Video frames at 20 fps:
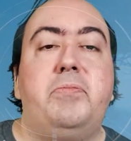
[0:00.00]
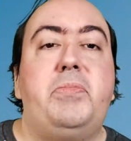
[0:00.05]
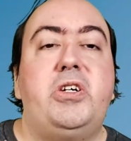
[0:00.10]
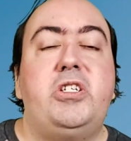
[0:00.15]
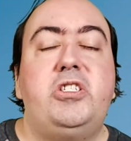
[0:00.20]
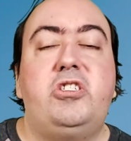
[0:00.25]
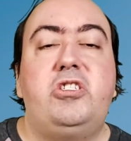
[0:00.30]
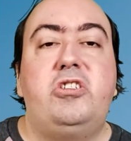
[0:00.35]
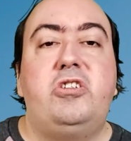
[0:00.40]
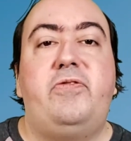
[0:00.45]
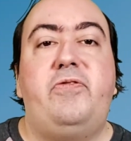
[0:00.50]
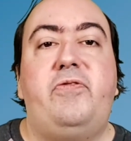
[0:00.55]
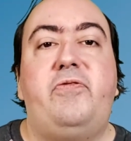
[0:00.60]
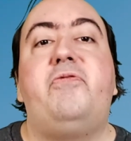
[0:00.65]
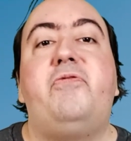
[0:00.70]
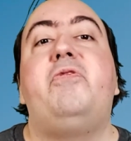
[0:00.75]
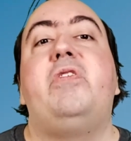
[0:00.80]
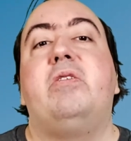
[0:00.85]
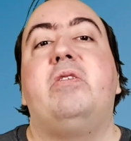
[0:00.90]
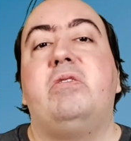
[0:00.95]
bunch of
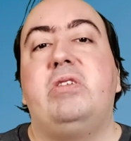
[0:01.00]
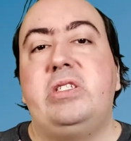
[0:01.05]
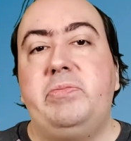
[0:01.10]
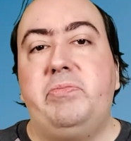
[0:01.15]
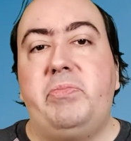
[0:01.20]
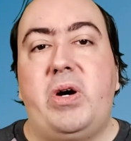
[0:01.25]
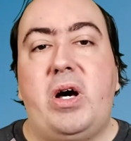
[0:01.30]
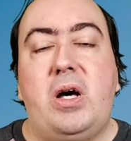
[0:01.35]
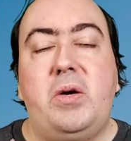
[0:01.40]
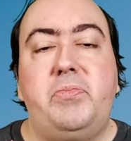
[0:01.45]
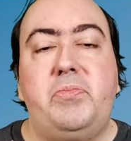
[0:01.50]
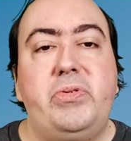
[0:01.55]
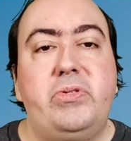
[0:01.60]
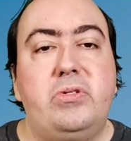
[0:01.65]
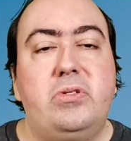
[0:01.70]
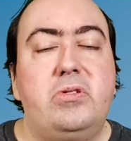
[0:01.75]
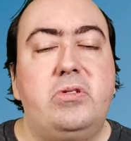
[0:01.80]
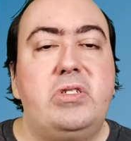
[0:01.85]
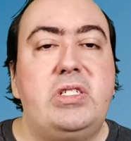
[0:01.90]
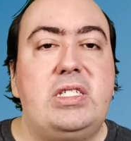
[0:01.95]
fairly
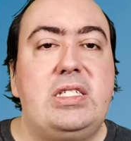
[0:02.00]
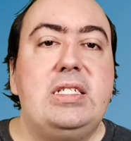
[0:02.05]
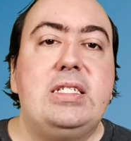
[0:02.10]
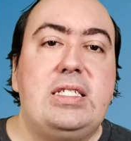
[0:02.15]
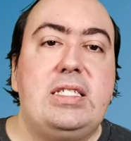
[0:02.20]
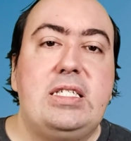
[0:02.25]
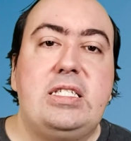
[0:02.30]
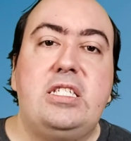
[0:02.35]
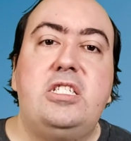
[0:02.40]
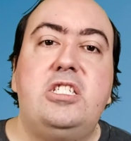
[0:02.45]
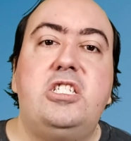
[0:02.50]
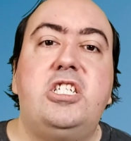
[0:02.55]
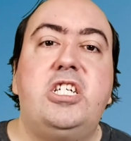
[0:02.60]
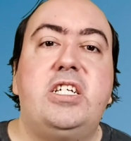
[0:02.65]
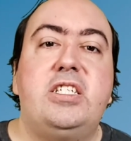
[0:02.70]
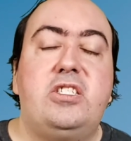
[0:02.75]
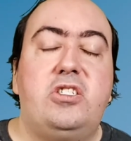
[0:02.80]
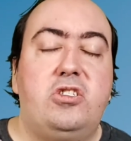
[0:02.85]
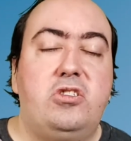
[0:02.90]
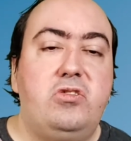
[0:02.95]
popular CSS and
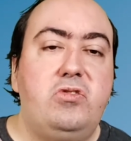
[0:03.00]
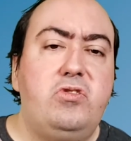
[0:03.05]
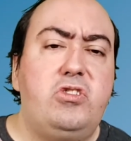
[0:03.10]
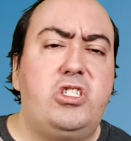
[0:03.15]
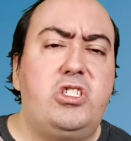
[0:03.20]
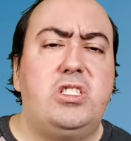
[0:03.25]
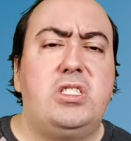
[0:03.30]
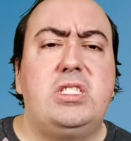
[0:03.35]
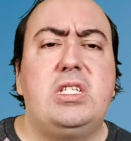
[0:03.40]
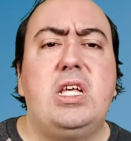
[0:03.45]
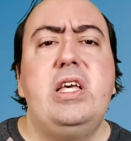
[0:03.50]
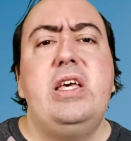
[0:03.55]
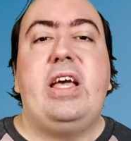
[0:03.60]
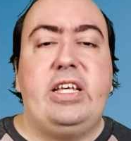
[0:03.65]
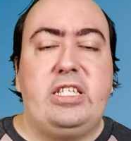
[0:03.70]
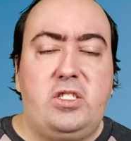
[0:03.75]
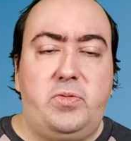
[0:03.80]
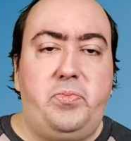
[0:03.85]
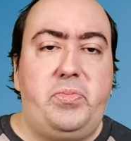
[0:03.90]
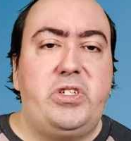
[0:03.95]
JS solutions,
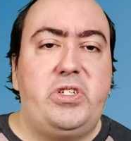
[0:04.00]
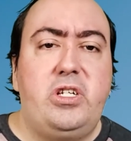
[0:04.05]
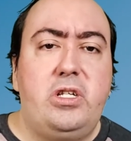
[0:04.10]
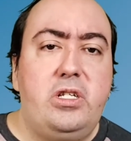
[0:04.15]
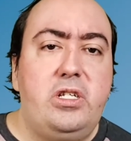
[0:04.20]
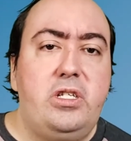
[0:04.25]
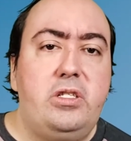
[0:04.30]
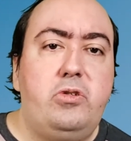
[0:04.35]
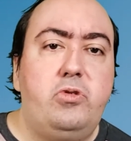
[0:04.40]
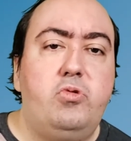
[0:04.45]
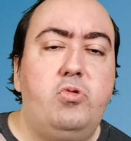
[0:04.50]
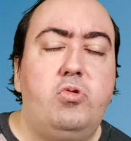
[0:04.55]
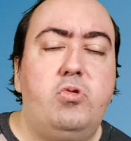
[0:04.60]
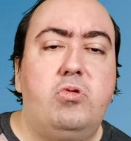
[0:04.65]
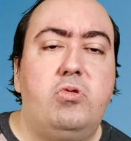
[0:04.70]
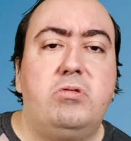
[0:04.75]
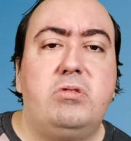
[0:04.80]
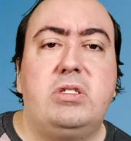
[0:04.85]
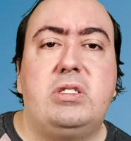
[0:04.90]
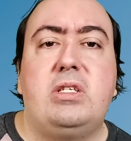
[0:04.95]
especially
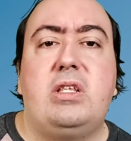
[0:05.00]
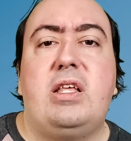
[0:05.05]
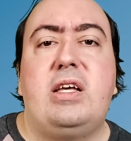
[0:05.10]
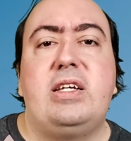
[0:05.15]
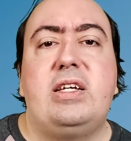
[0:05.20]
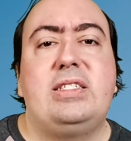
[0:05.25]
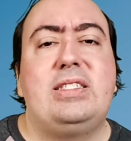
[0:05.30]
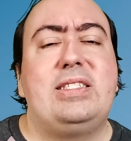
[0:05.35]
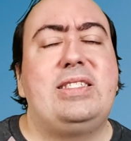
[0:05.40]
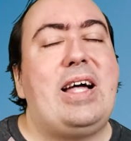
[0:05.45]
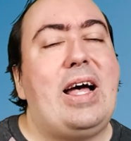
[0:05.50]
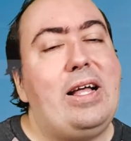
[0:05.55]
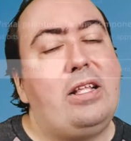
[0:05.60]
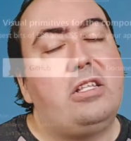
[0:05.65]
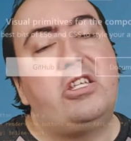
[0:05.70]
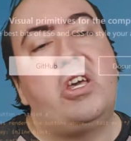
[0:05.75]
tools like style